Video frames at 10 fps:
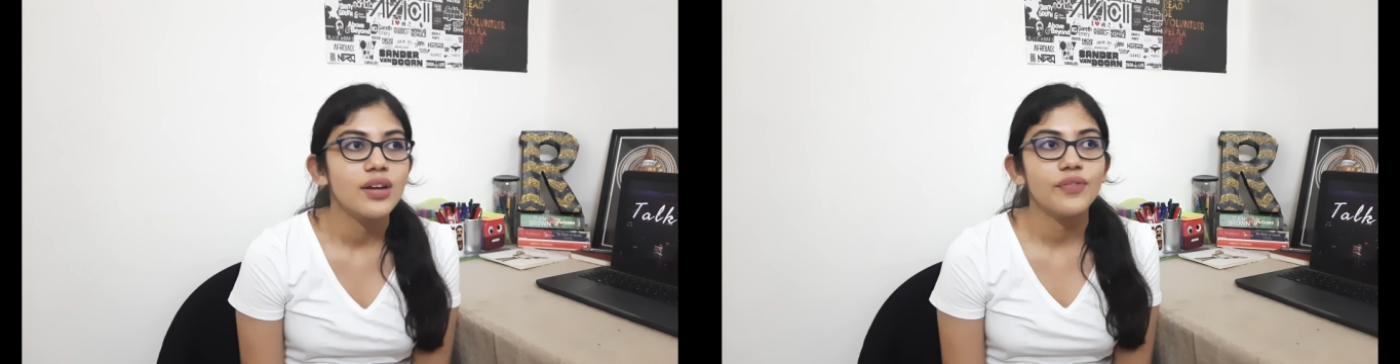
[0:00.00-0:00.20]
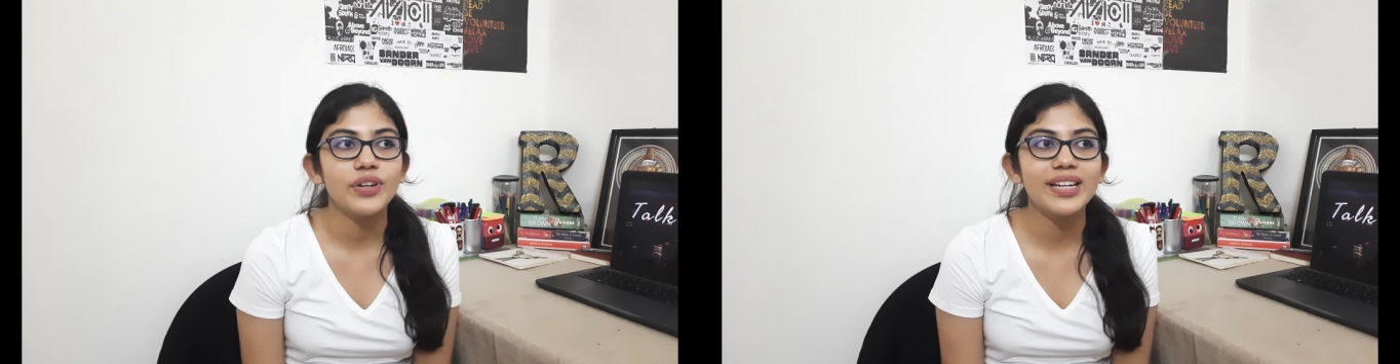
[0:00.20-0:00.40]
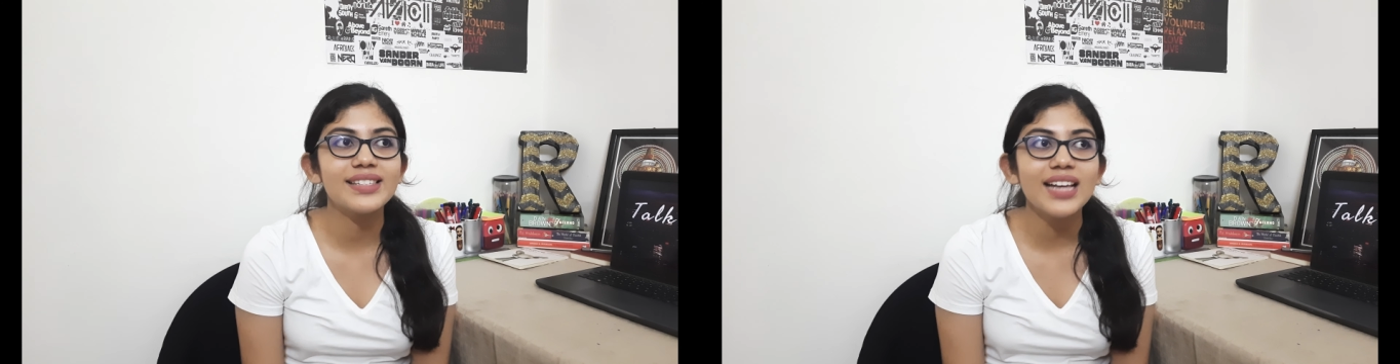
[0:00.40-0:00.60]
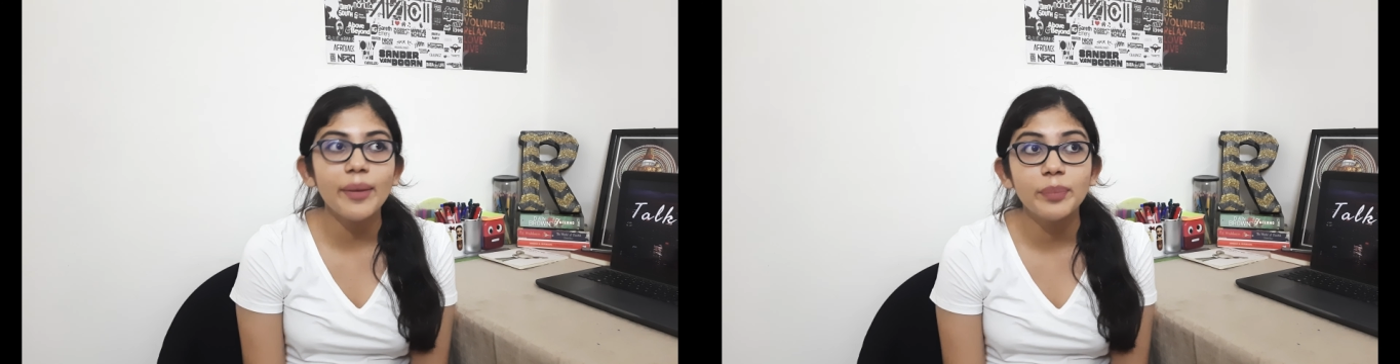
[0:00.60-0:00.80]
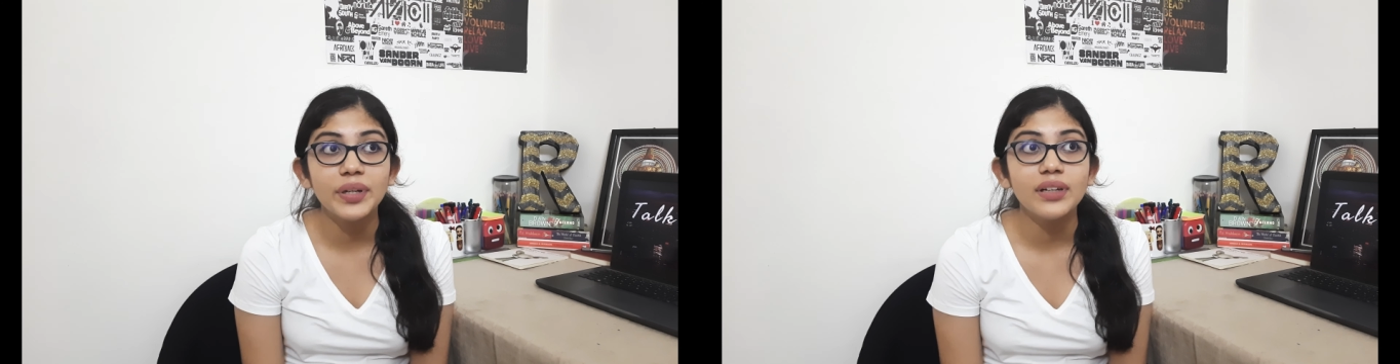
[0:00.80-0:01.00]
For
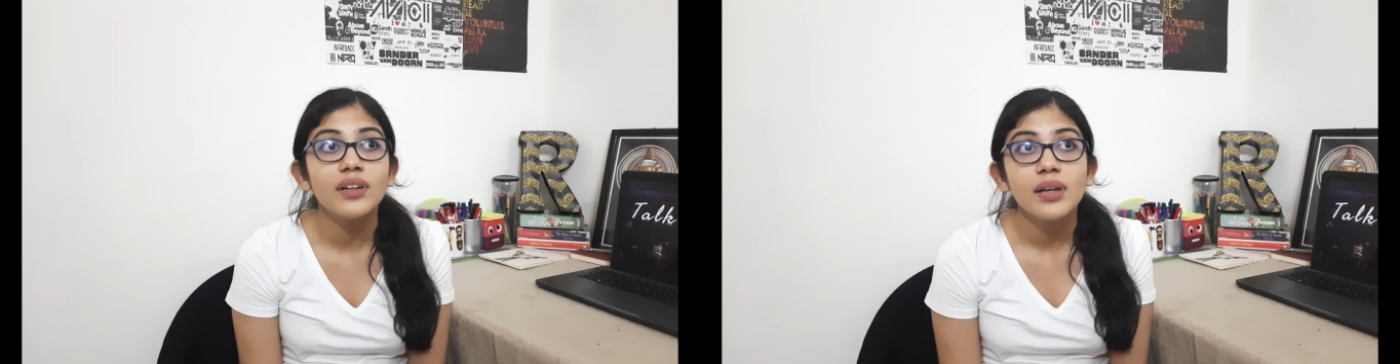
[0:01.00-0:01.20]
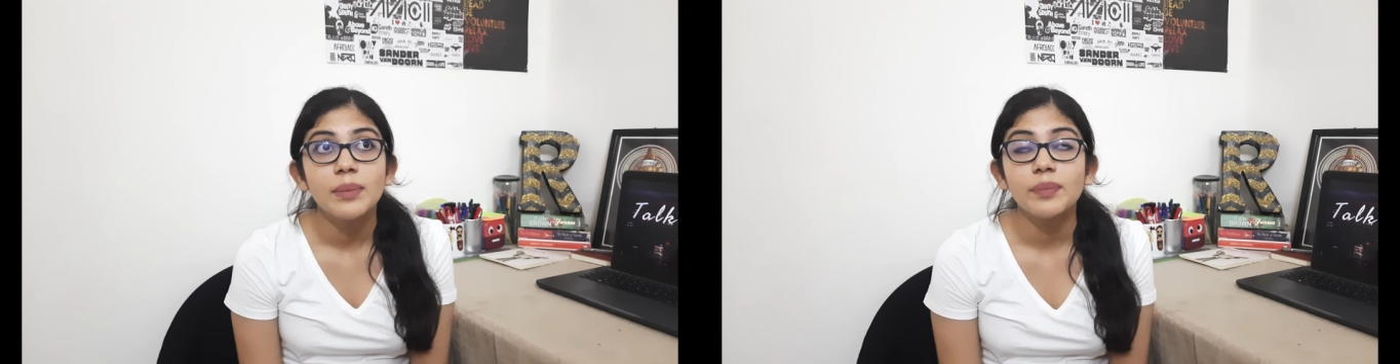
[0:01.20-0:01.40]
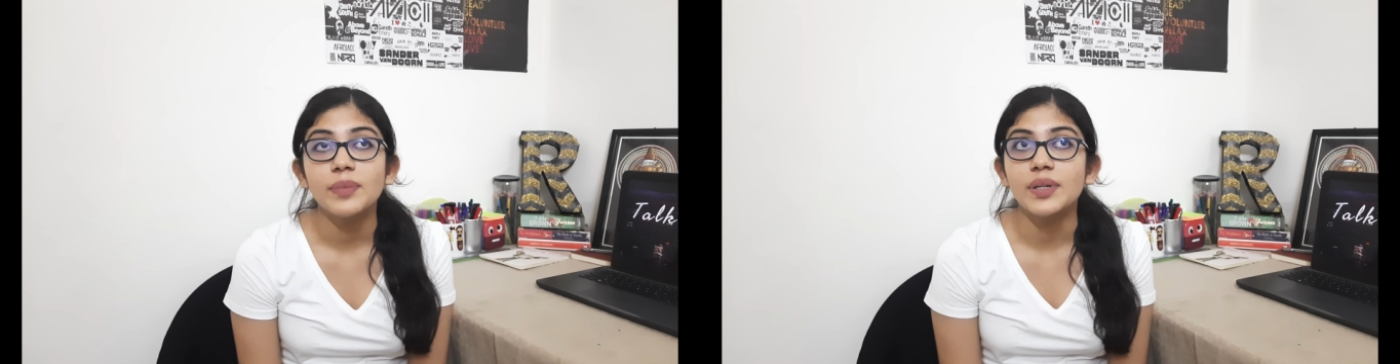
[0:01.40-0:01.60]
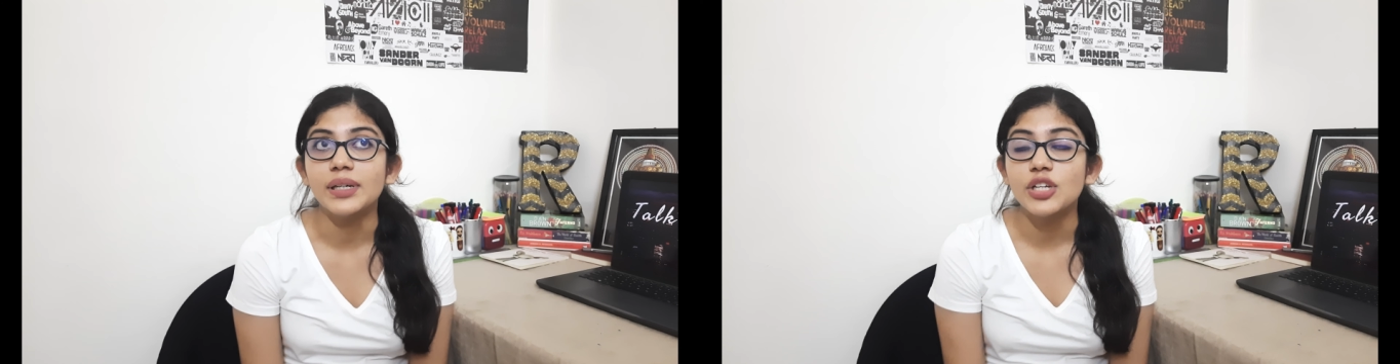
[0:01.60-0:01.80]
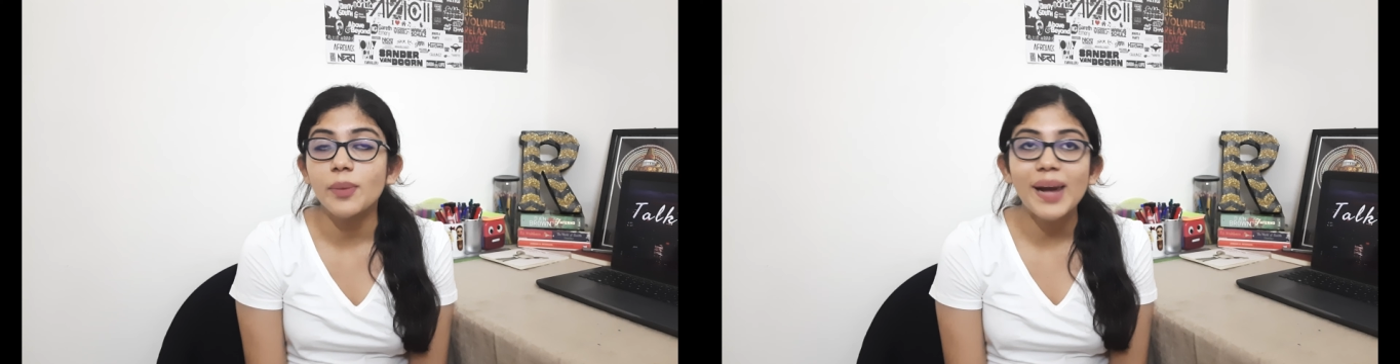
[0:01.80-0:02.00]
example,
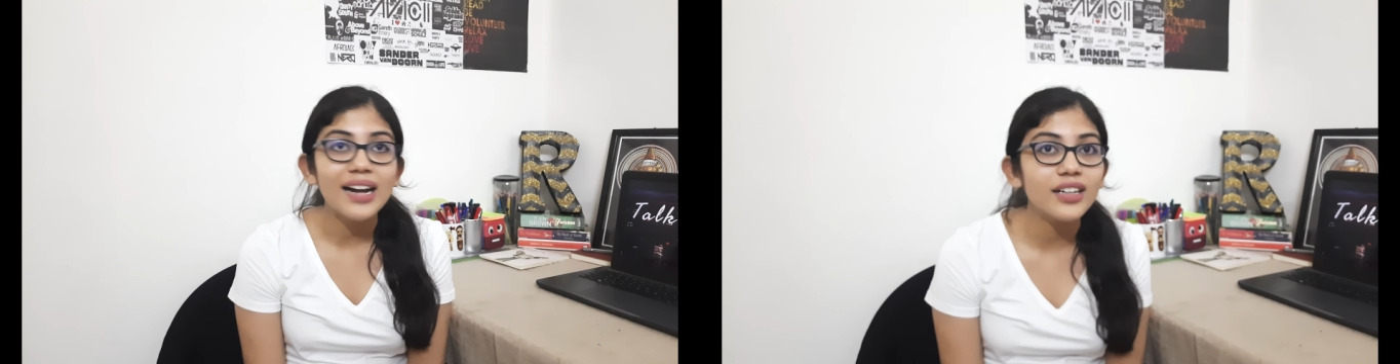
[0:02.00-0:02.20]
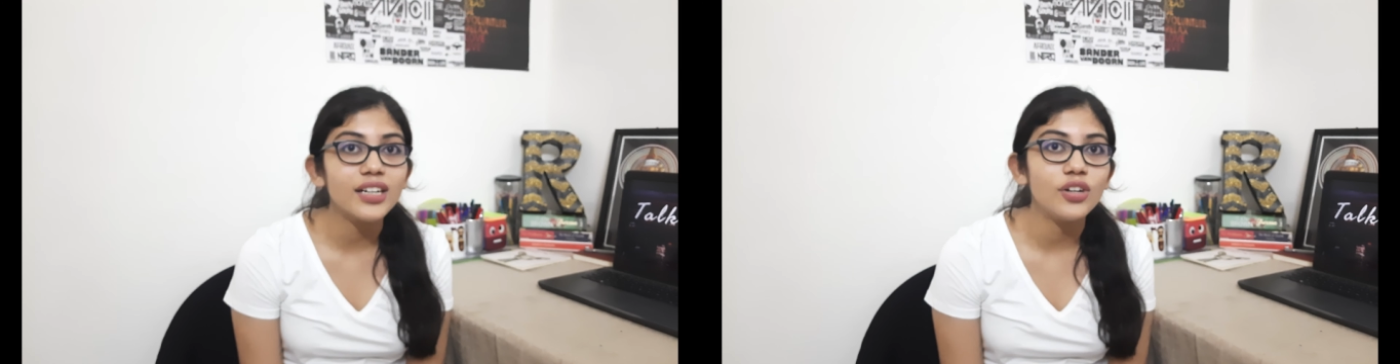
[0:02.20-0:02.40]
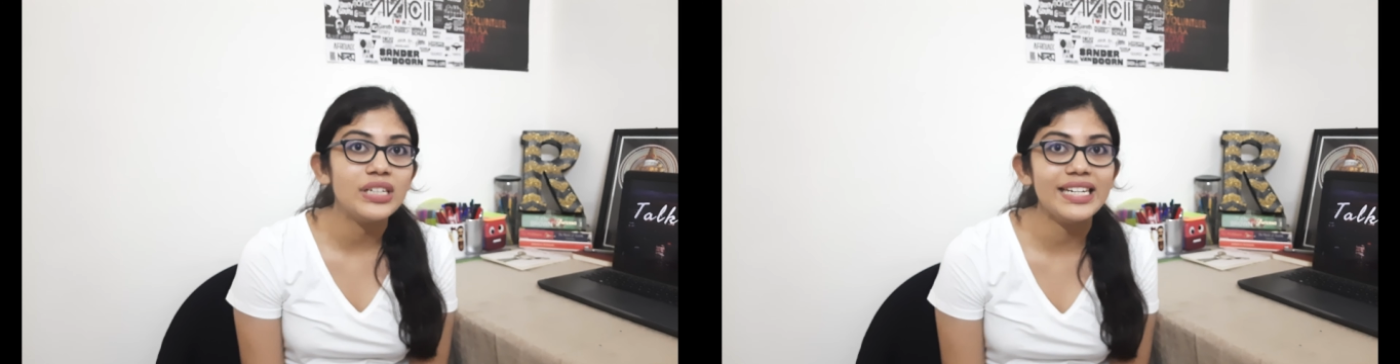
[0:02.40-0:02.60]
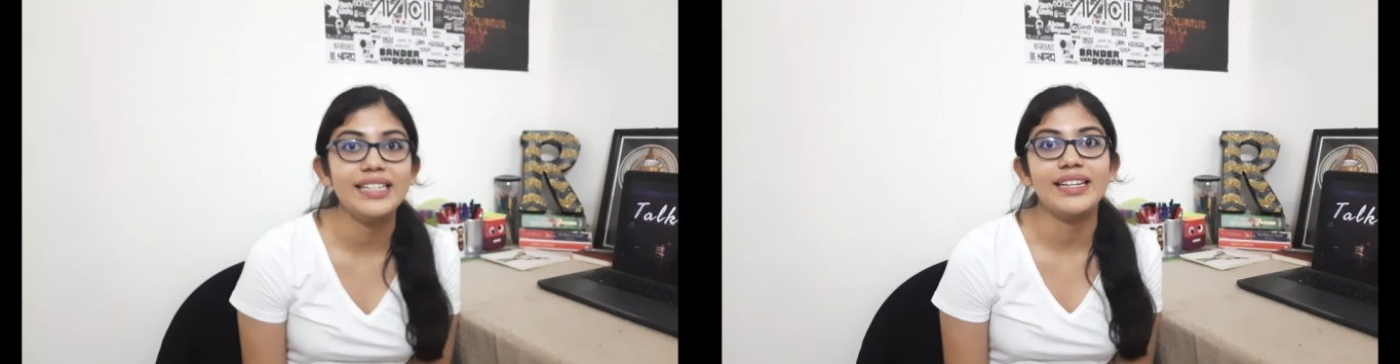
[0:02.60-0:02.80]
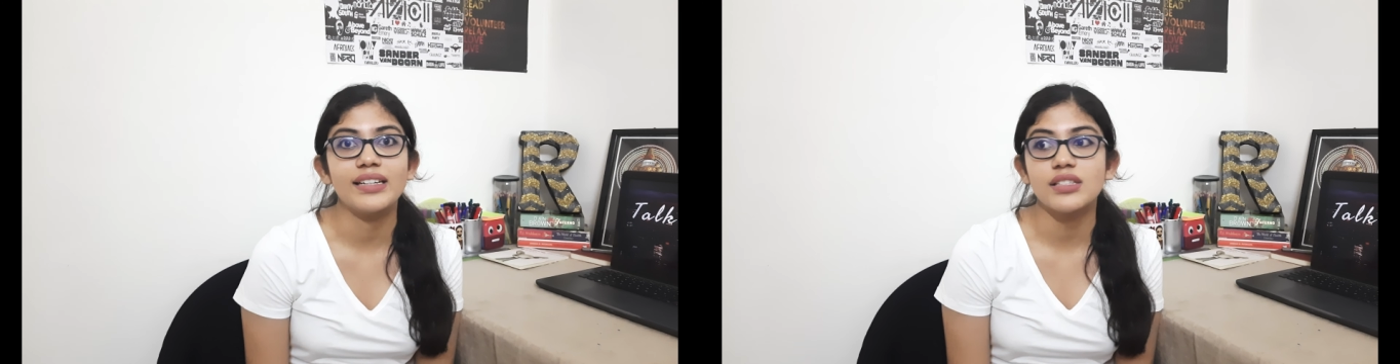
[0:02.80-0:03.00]
your bank account
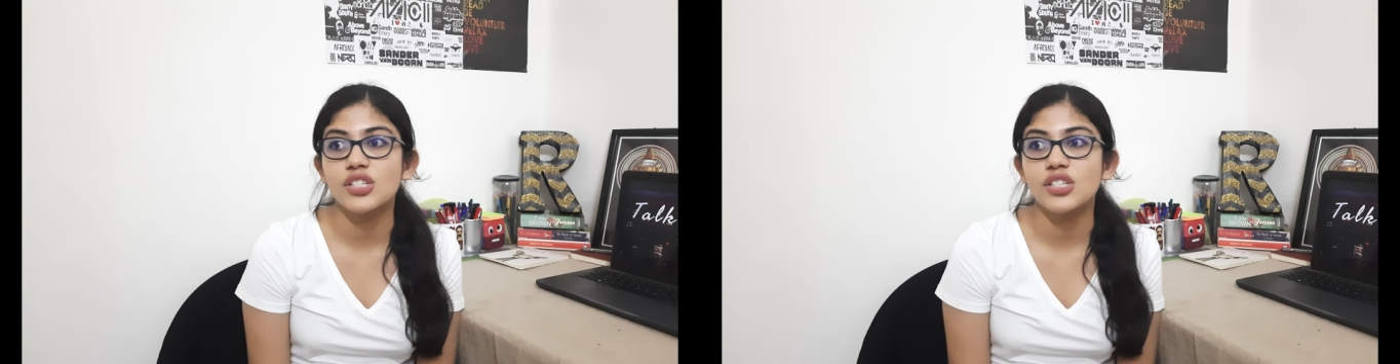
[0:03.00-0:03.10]
details,